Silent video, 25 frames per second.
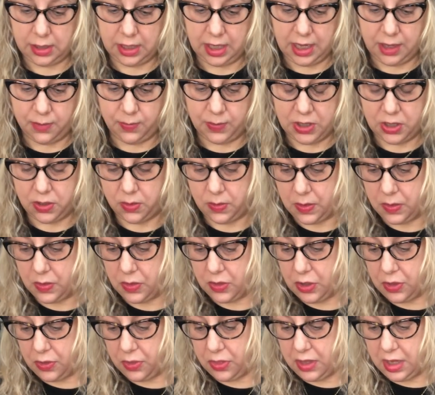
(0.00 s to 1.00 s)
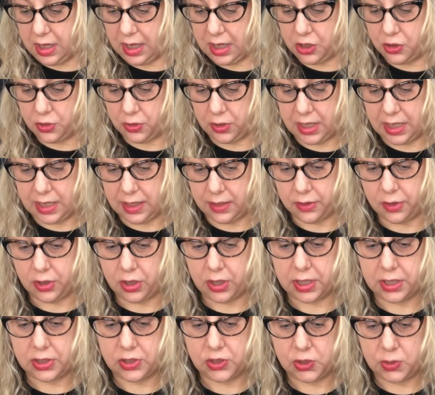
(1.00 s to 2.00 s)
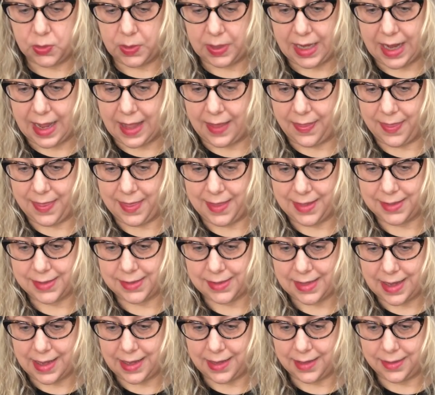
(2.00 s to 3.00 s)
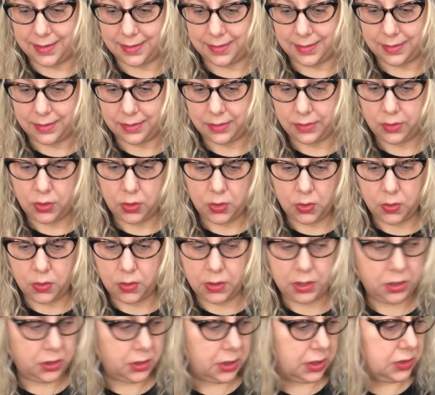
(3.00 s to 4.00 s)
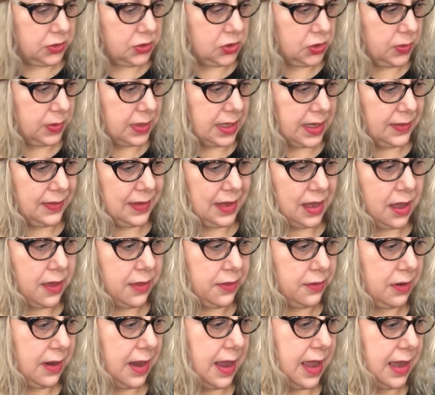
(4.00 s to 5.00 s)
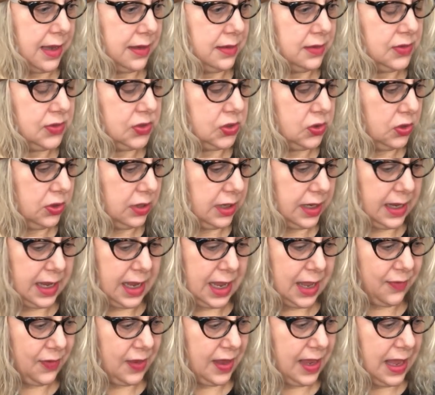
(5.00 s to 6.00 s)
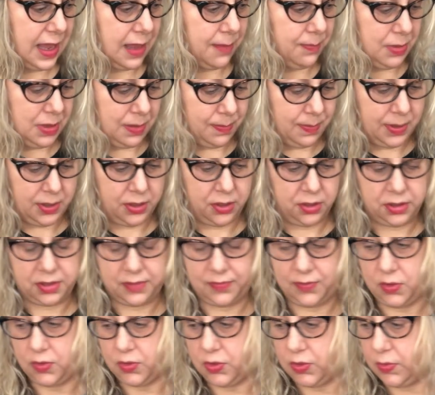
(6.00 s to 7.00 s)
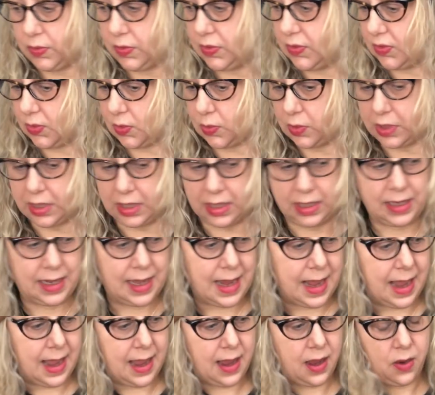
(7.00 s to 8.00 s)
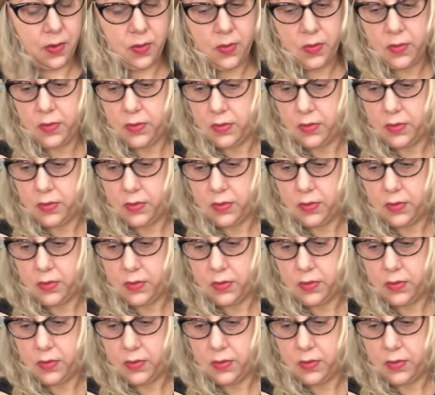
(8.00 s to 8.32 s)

And when you, you you're either gonna do it on this end or you're gonna do it on the other end. So you're gonna have a happy build if you do the sorting now